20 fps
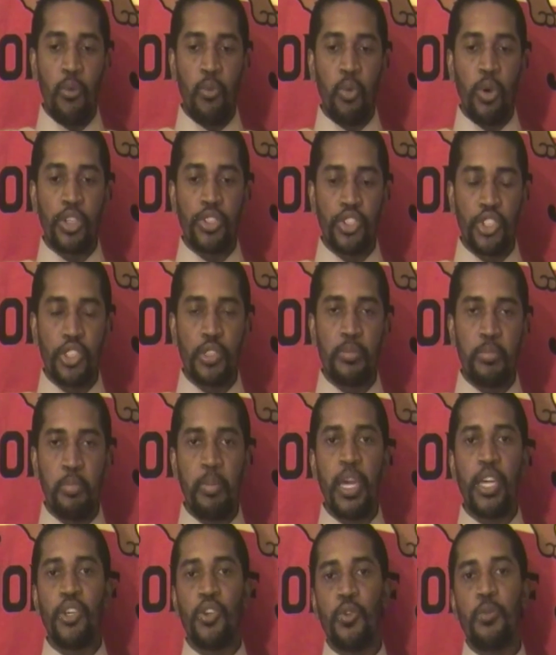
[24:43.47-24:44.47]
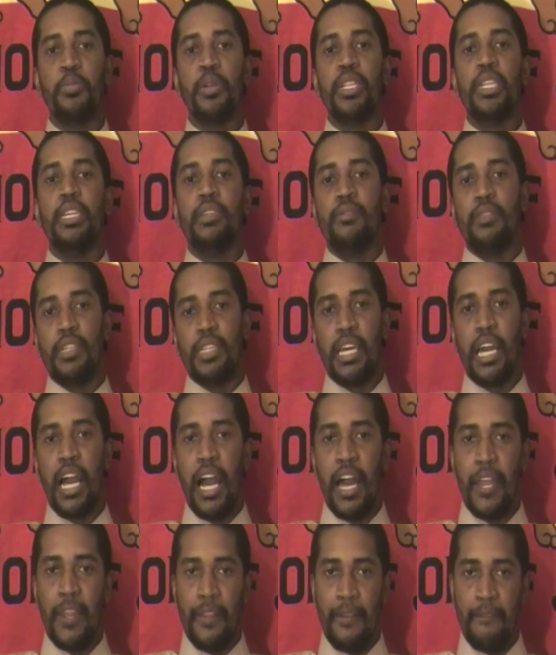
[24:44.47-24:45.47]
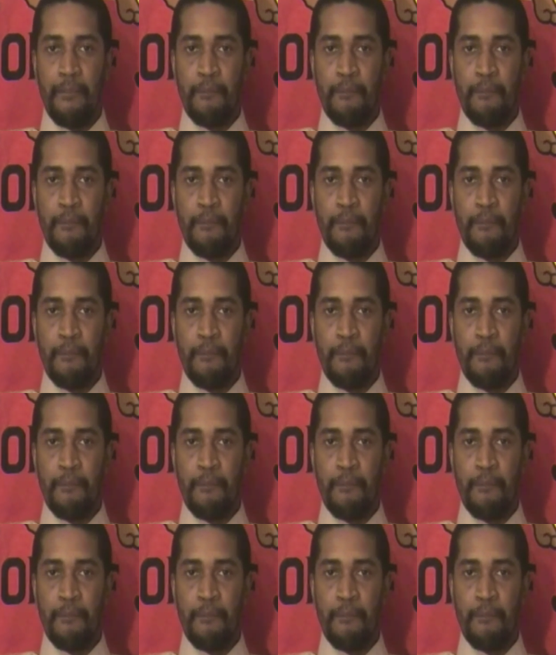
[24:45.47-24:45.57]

what should make you believe in God.